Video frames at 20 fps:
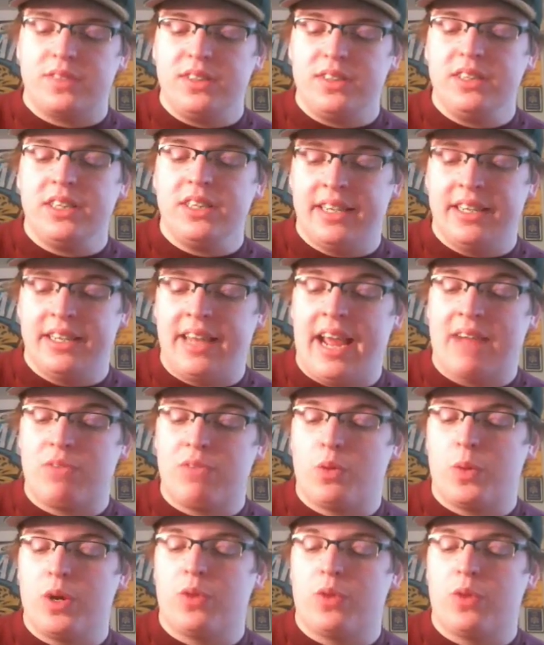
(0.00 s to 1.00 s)
and they have a
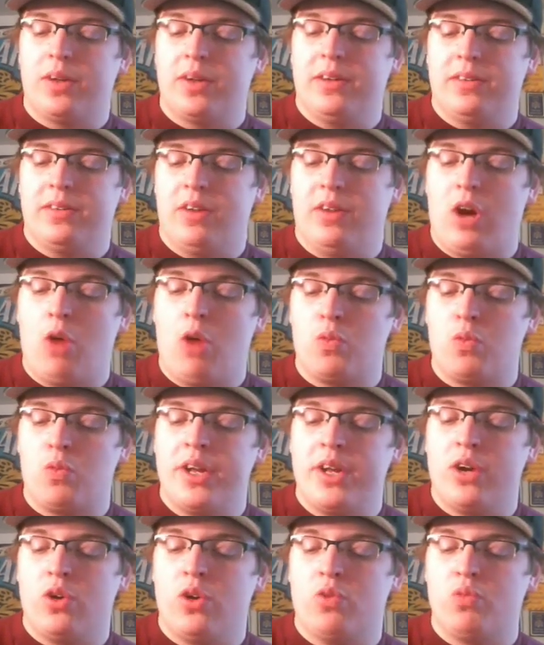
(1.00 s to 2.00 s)
real, real, a
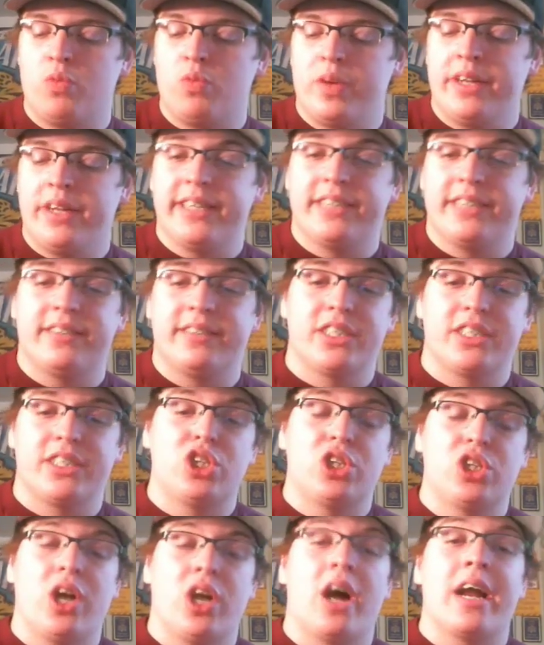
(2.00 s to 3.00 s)
real realistic
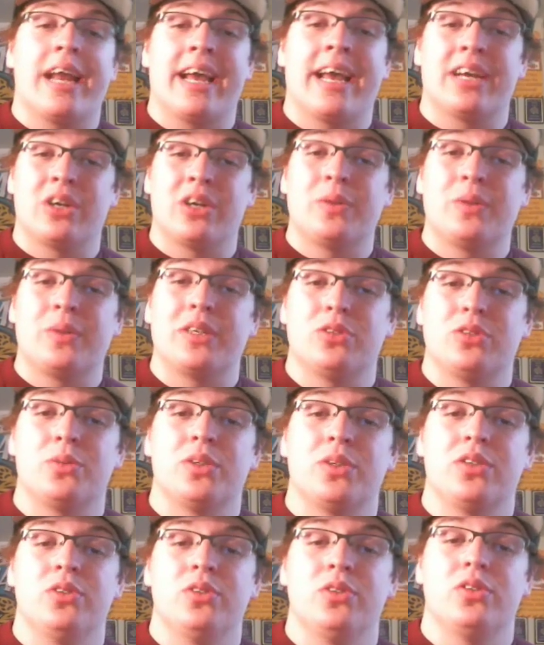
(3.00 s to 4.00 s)
shot at going two
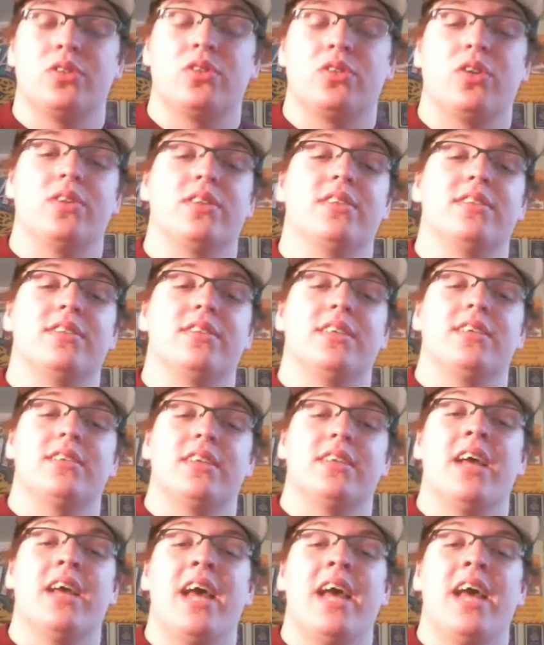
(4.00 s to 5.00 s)
and two to start the
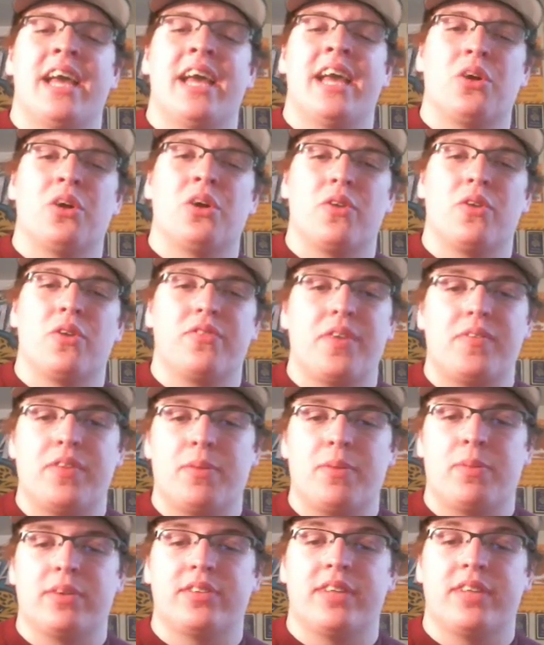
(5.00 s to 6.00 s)
season and going fifty
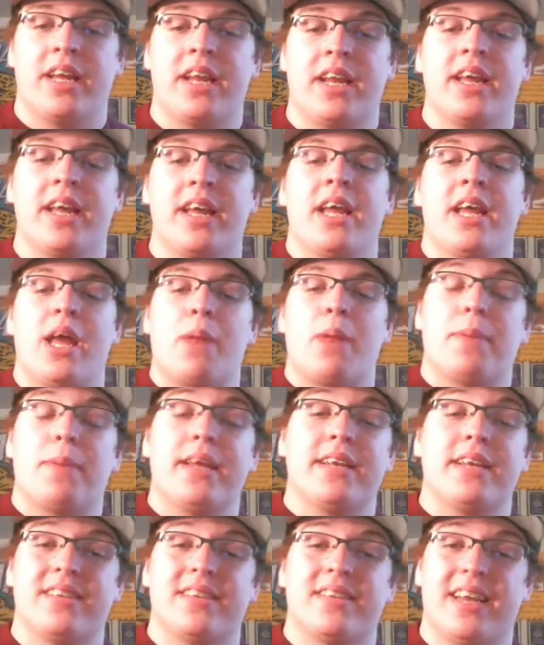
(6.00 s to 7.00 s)
percent and
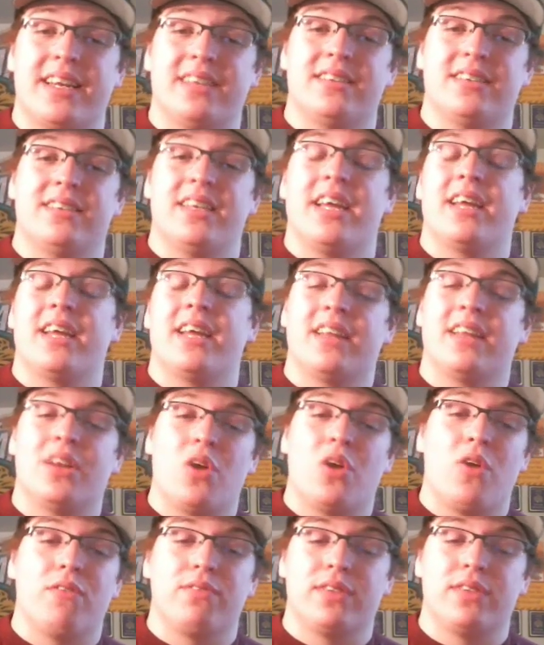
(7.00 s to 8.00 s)
beating Tennessee, and then
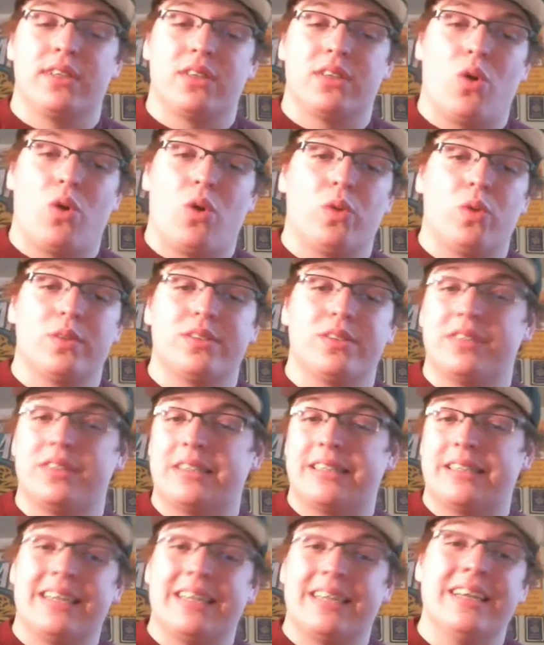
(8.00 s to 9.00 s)
hopefully the Colts
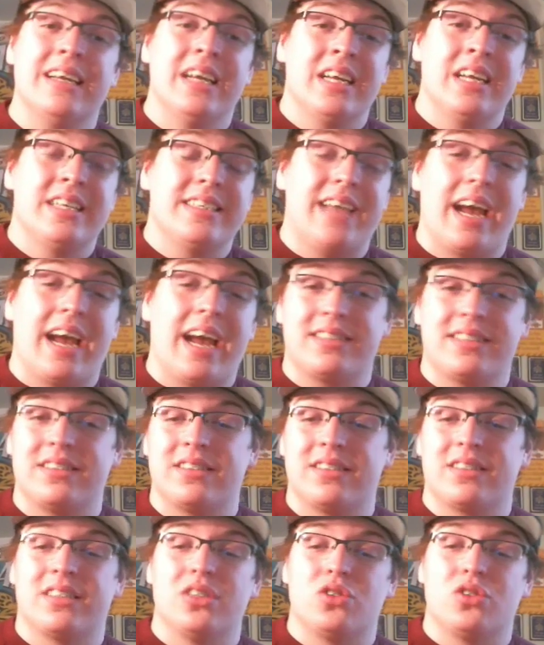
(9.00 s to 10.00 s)
and the
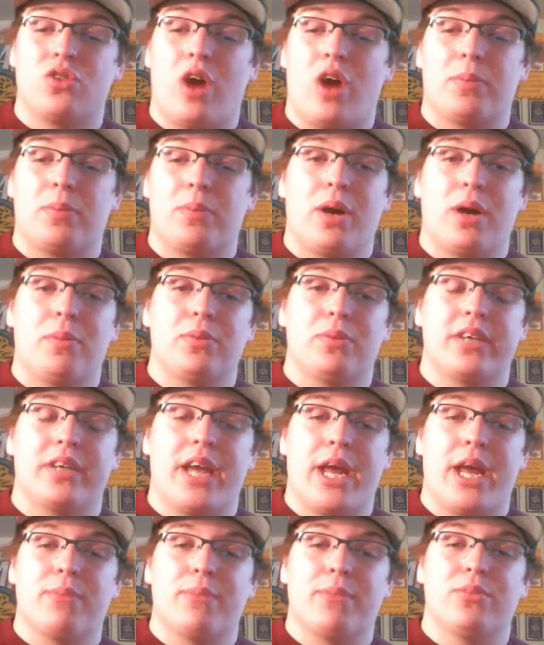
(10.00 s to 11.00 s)
Texans can drop a couple of
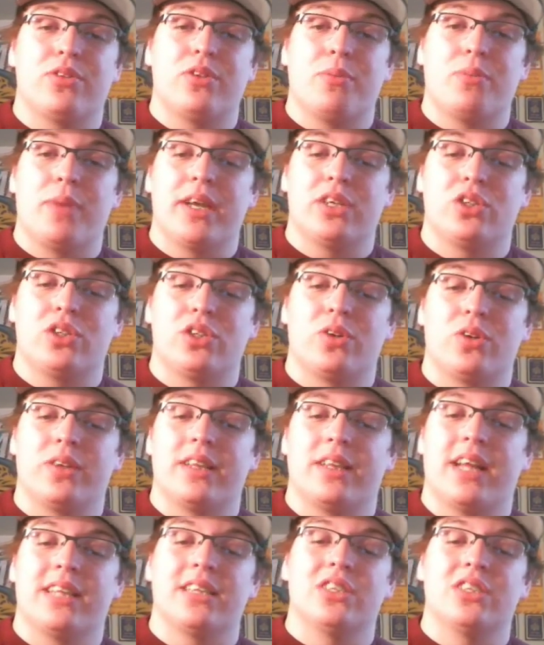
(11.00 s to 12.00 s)
games to make sure
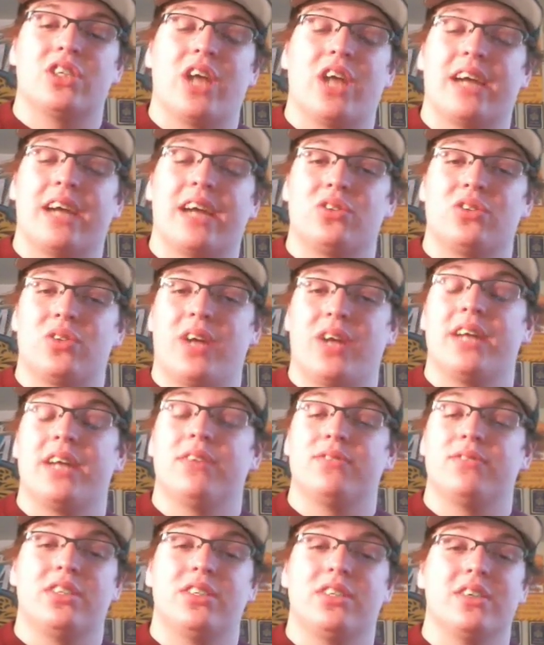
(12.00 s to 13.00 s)
that the Jags are kind
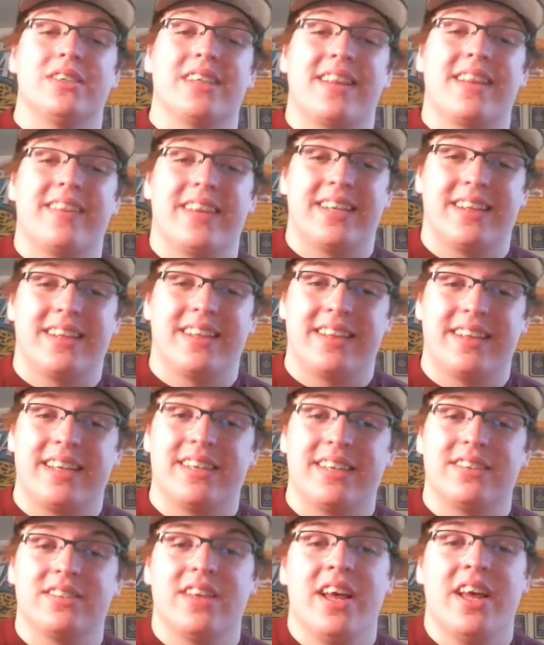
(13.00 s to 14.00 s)
of still in the thick of
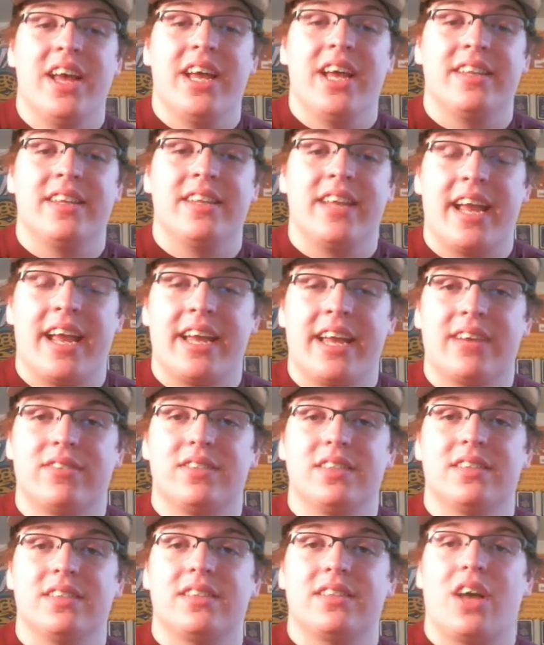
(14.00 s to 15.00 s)
things in the A F
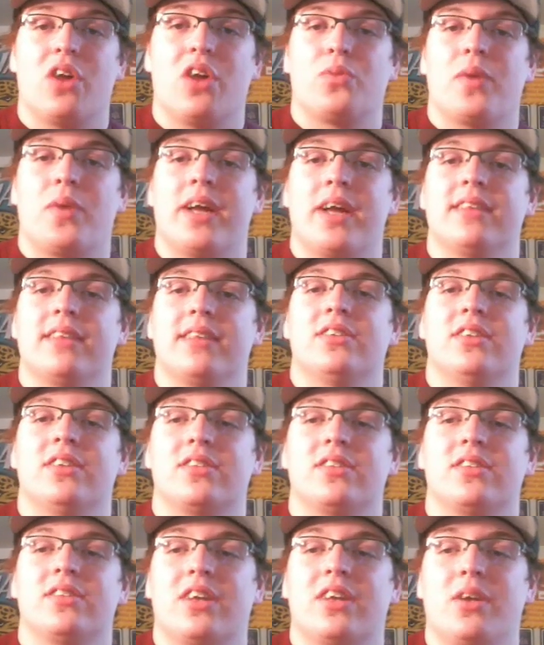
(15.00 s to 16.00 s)
C South race. This
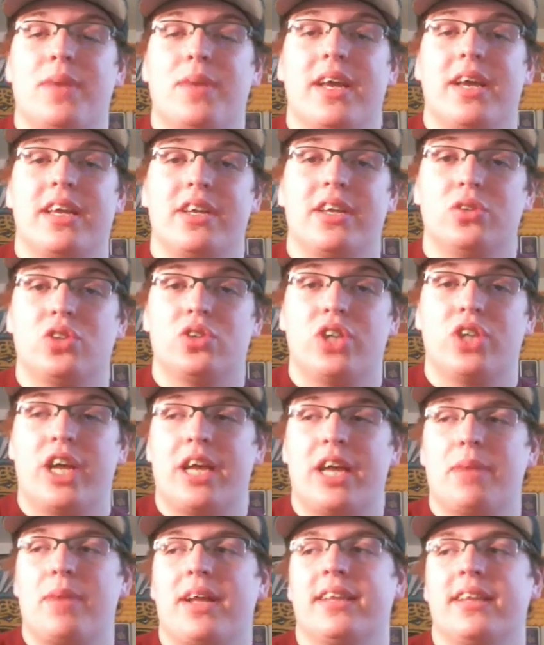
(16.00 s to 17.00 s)
is going to be a huge
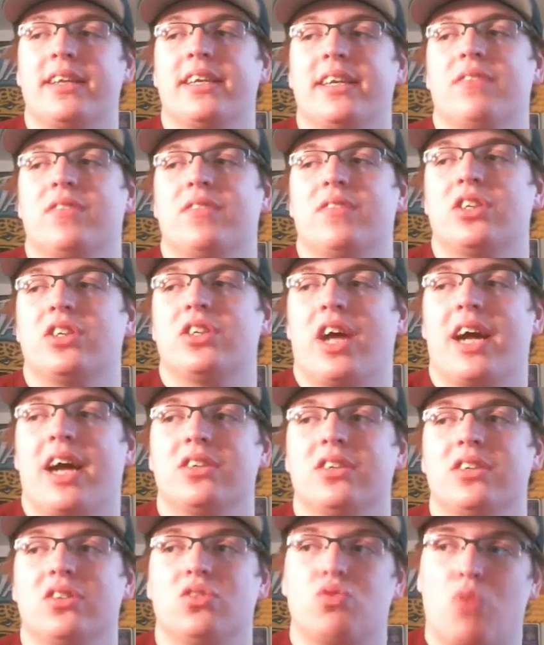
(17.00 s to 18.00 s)
game. I think if the
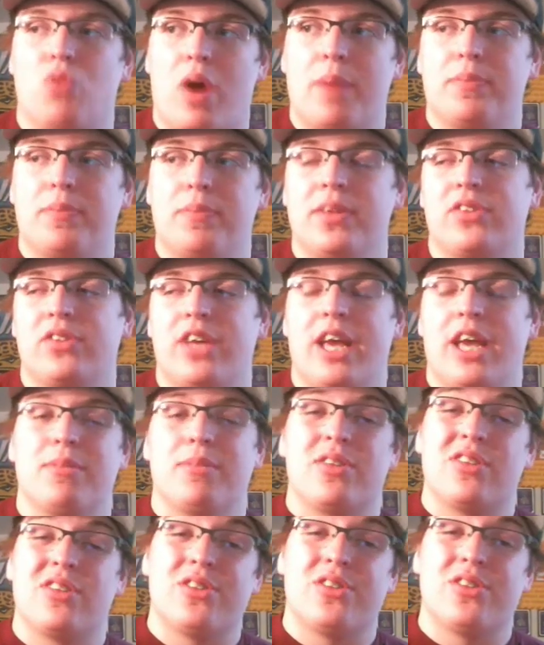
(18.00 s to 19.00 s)
Jags drop this game, the season's